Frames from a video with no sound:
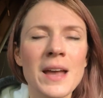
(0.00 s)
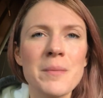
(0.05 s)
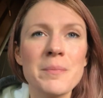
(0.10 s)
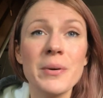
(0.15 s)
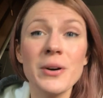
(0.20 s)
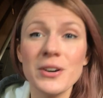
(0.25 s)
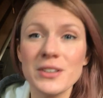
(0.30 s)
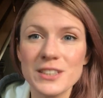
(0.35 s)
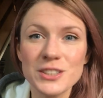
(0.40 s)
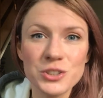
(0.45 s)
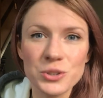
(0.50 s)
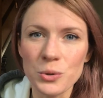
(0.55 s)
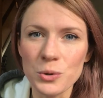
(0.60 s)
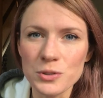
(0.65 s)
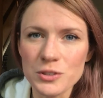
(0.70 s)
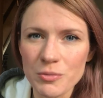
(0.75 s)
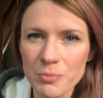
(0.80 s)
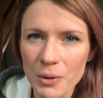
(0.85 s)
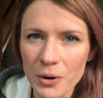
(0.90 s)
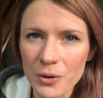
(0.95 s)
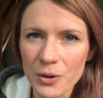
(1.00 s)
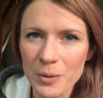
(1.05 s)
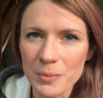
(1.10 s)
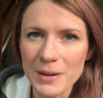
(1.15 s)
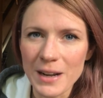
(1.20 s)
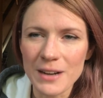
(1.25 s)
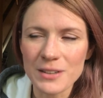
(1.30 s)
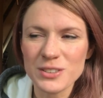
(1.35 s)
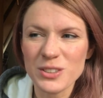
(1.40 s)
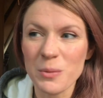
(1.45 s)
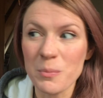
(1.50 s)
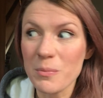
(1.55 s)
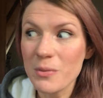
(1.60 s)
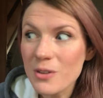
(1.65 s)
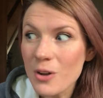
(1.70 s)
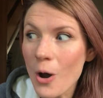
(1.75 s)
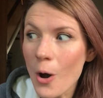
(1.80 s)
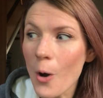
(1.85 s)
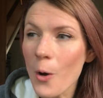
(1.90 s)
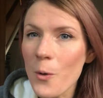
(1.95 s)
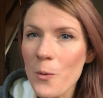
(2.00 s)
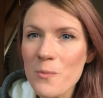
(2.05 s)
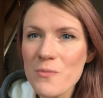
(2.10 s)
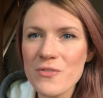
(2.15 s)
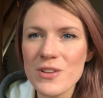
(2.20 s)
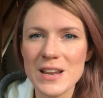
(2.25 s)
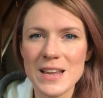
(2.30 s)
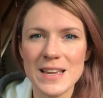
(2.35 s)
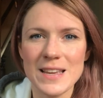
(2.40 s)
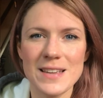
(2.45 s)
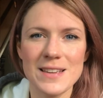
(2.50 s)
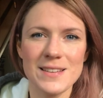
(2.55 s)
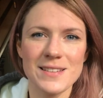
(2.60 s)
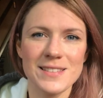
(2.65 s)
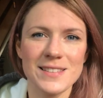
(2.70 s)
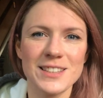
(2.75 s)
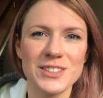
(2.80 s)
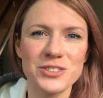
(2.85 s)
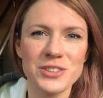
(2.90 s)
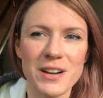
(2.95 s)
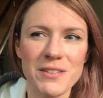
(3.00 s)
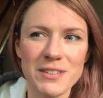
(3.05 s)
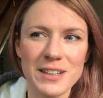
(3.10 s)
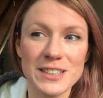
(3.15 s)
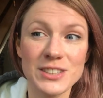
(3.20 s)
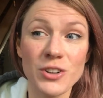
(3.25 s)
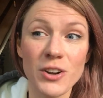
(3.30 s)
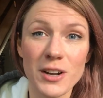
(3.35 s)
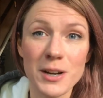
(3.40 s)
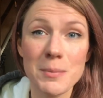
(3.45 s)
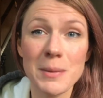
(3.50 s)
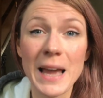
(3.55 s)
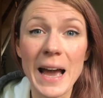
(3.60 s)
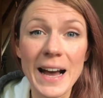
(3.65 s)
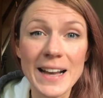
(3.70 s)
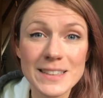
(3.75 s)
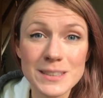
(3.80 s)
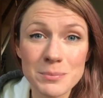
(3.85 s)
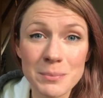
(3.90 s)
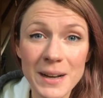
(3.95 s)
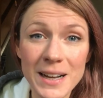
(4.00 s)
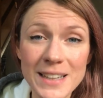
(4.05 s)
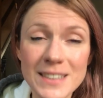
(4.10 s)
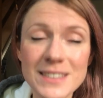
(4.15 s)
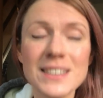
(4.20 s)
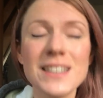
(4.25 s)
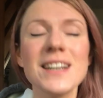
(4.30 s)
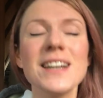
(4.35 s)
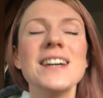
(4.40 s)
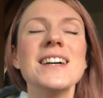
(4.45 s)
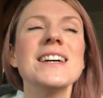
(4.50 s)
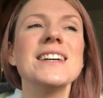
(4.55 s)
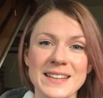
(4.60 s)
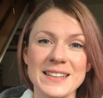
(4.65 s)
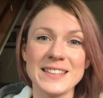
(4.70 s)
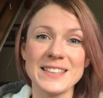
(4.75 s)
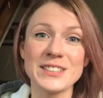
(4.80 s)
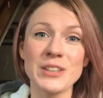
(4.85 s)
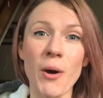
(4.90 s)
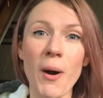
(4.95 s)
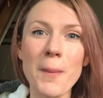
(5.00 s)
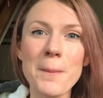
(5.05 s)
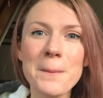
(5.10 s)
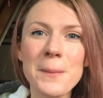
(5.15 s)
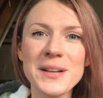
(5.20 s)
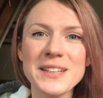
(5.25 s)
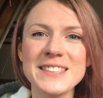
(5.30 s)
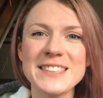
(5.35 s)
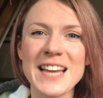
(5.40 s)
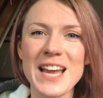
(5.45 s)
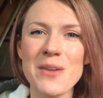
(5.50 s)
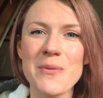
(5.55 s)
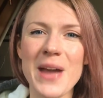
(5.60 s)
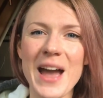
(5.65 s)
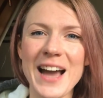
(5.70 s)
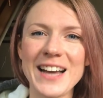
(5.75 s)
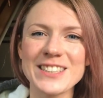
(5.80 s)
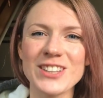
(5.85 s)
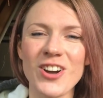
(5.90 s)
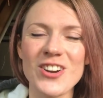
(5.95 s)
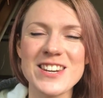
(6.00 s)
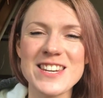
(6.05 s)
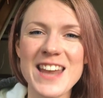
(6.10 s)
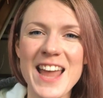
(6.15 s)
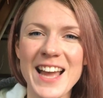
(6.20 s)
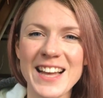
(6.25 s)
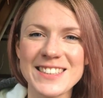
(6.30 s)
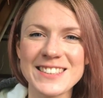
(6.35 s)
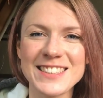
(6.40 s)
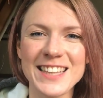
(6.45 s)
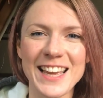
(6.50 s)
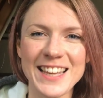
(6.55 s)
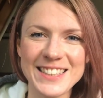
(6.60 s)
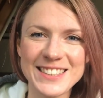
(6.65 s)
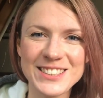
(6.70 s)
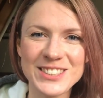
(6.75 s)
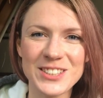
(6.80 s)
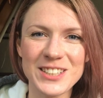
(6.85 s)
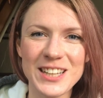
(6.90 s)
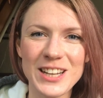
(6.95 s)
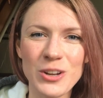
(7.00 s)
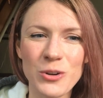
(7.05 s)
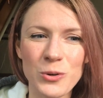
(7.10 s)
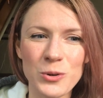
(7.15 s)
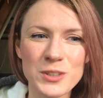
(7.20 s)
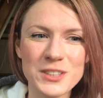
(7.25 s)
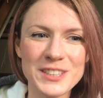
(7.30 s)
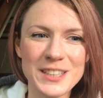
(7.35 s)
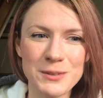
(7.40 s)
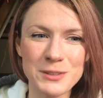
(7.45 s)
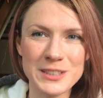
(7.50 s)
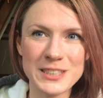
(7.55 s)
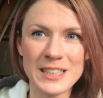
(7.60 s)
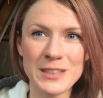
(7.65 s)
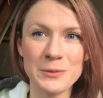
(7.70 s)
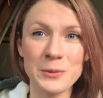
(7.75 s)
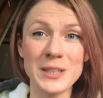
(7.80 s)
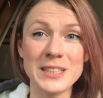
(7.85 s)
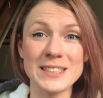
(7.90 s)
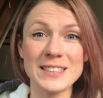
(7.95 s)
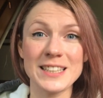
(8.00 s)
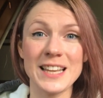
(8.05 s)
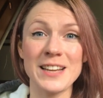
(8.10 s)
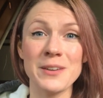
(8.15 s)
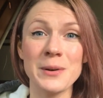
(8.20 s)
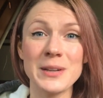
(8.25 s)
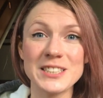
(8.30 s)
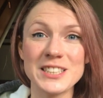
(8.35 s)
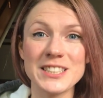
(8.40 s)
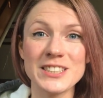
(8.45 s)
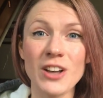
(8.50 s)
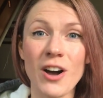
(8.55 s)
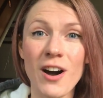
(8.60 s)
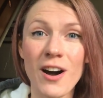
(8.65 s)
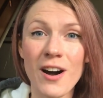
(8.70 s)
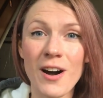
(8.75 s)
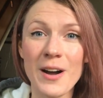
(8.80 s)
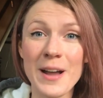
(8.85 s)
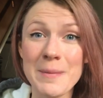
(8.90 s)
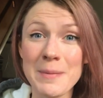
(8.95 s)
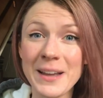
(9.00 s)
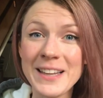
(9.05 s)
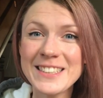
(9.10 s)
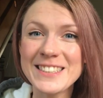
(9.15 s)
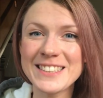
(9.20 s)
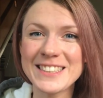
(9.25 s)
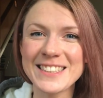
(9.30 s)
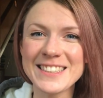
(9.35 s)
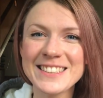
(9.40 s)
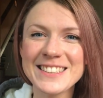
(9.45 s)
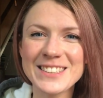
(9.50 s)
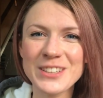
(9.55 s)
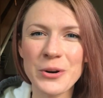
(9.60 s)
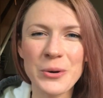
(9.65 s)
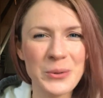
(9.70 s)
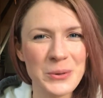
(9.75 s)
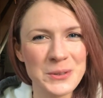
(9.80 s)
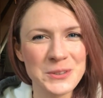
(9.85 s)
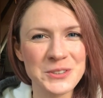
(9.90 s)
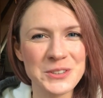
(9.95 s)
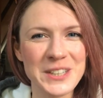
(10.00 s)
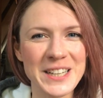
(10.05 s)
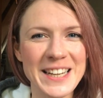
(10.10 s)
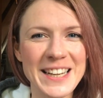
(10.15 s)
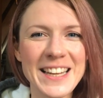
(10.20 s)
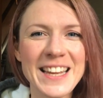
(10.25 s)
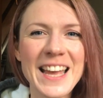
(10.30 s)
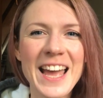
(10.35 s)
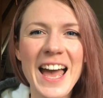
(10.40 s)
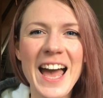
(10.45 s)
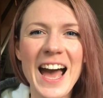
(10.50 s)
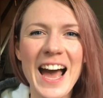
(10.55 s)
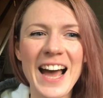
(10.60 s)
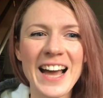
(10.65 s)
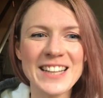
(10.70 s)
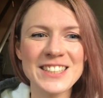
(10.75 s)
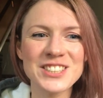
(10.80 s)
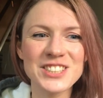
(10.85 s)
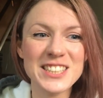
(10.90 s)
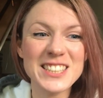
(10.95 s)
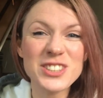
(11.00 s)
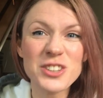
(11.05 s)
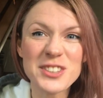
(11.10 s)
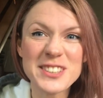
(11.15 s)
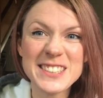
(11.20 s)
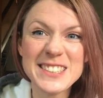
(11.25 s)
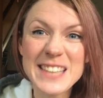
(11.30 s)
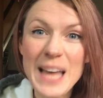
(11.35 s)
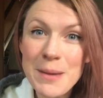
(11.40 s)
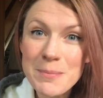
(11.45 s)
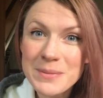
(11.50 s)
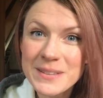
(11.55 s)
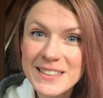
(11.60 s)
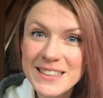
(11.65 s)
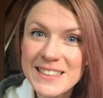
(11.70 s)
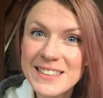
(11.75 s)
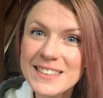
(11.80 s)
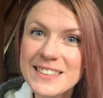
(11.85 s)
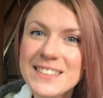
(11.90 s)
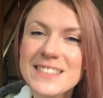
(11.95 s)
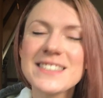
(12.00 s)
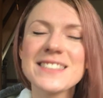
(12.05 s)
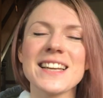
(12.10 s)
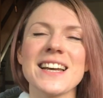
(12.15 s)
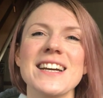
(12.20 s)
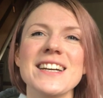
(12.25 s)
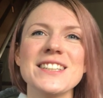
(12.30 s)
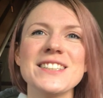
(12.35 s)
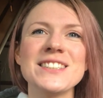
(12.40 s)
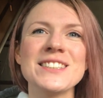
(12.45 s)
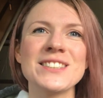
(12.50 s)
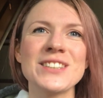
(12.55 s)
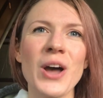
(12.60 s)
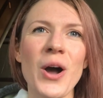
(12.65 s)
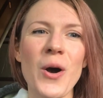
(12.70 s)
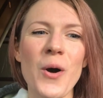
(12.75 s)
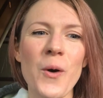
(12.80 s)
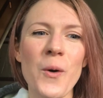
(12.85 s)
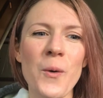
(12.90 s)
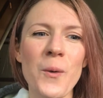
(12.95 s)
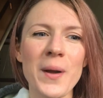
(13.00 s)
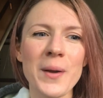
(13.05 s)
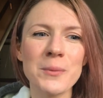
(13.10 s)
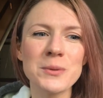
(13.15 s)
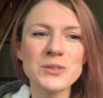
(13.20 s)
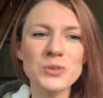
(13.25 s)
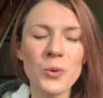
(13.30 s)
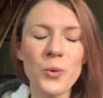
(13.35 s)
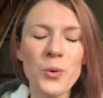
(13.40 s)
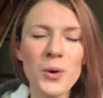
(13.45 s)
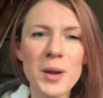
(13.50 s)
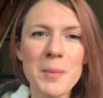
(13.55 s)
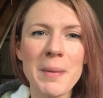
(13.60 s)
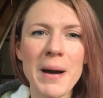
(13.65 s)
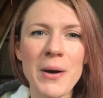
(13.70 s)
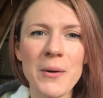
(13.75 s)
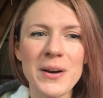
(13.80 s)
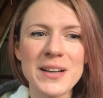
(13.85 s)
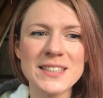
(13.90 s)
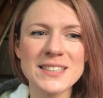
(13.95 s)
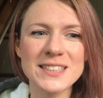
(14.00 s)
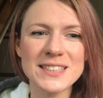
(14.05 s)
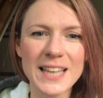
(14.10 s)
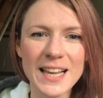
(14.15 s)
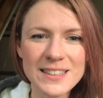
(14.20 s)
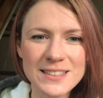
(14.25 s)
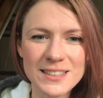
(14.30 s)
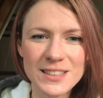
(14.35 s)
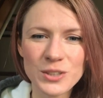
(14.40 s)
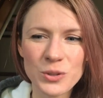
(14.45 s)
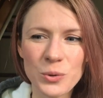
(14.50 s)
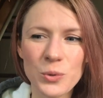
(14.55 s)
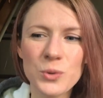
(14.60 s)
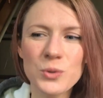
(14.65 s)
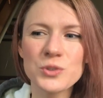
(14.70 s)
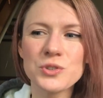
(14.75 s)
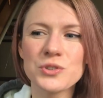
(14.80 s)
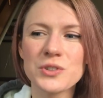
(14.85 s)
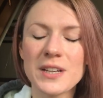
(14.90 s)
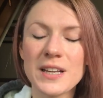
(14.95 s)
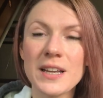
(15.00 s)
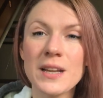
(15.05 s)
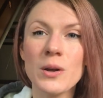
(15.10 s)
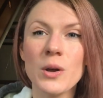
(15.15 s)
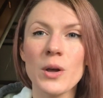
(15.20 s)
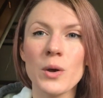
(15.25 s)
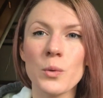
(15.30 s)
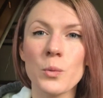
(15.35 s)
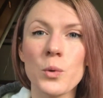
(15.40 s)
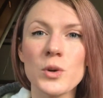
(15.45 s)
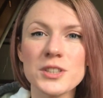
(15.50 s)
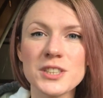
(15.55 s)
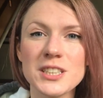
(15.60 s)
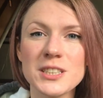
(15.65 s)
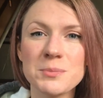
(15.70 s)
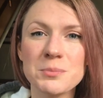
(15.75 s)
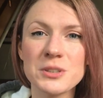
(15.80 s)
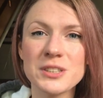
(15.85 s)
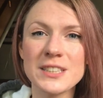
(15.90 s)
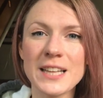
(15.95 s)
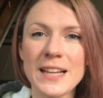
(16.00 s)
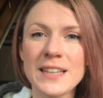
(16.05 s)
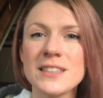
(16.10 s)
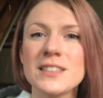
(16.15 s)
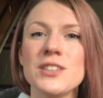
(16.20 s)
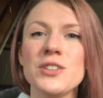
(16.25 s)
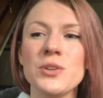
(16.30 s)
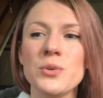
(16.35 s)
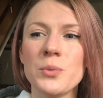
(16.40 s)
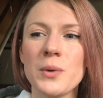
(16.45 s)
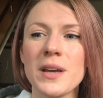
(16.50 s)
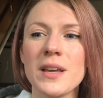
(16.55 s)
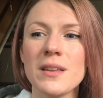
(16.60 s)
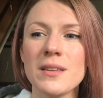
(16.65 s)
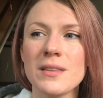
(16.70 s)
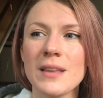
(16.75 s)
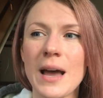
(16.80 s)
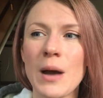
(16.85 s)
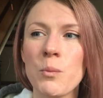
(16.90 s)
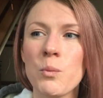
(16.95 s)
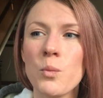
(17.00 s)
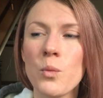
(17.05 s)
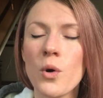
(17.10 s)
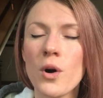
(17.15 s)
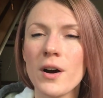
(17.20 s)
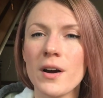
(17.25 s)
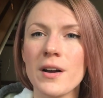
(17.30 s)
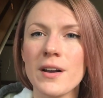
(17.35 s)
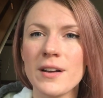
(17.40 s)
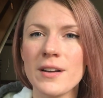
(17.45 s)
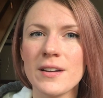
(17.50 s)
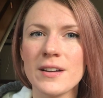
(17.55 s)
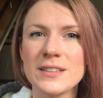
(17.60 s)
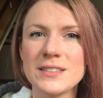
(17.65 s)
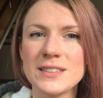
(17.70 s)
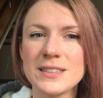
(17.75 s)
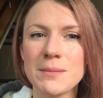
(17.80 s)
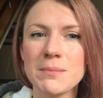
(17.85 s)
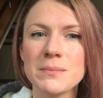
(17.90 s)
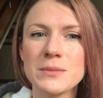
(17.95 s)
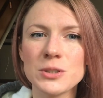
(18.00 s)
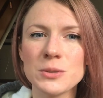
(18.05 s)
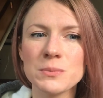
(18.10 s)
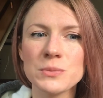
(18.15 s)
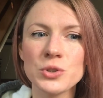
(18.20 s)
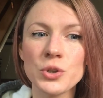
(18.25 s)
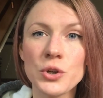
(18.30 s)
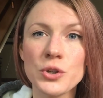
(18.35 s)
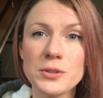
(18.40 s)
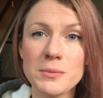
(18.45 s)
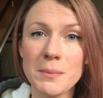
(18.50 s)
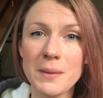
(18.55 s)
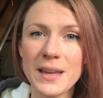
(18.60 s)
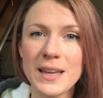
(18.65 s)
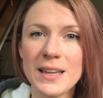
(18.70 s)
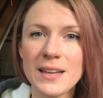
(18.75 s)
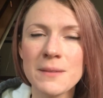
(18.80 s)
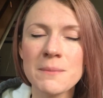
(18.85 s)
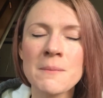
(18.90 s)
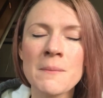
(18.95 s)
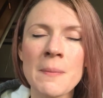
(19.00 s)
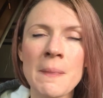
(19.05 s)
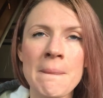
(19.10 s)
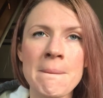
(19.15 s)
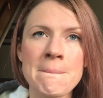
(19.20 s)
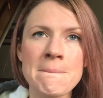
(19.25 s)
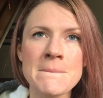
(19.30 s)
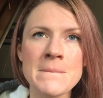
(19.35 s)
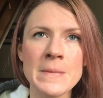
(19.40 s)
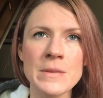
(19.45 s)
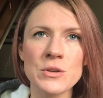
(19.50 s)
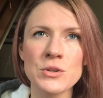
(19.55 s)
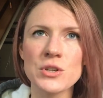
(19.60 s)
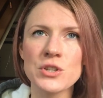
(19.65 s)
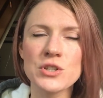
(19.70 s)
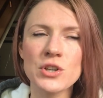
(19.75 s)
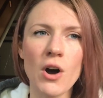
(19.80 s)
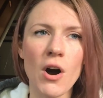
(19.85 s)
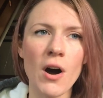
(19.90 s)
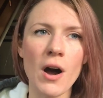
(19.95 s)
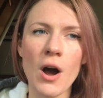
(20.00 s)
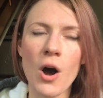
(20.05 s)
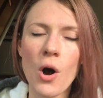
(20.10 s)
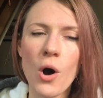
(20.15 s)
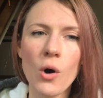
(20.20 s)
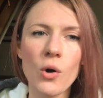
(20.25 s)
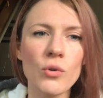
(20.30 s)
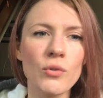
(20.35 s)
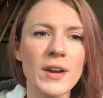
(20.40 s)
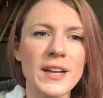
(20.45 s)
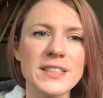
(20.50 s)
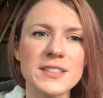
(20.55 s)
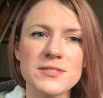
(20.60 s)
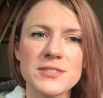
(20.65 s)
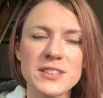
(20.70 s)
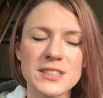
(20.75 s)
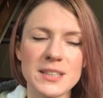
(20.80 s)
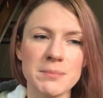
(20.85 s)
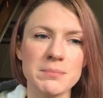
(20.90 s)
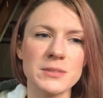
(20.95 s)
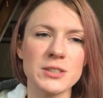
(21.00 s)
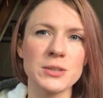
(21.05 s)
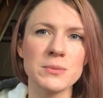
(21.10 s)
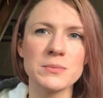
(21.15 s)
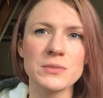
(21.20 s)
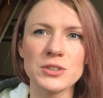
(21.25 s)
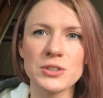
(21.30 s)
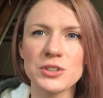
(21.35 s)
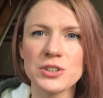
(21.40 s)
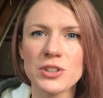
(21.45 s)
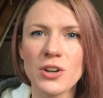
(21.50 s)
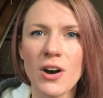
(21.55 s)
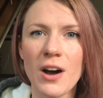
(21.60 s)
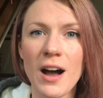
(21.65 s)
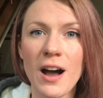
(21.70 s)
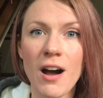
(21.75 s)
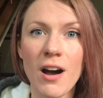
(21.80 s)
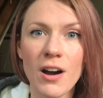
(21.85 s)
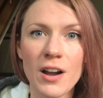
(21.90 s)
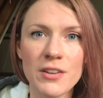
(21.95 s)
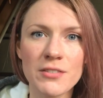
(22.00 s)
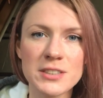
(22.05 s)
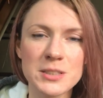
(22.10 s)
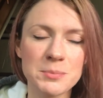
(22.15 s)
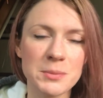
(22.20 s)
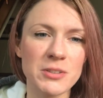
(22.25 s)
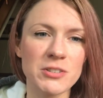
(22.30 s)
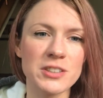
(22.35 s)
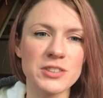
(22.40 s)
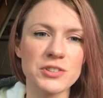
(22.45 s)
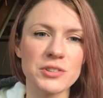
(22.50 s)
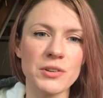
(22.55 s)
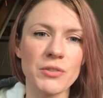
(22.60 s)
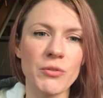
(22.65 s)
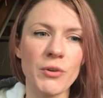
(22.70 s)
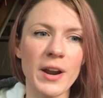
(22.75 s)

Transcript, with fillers: But schools have broke up now, so hopefully the traffic's not going to be as bad. So on Monday we had our next case study launch, it was with, which is our patient Audrey, and she's got sepsis. So it was all about assessing Audrey, what she's presenting you with, and what her symptoms could mean. So she's got a whole range of symptoms. So she's got a high respiratory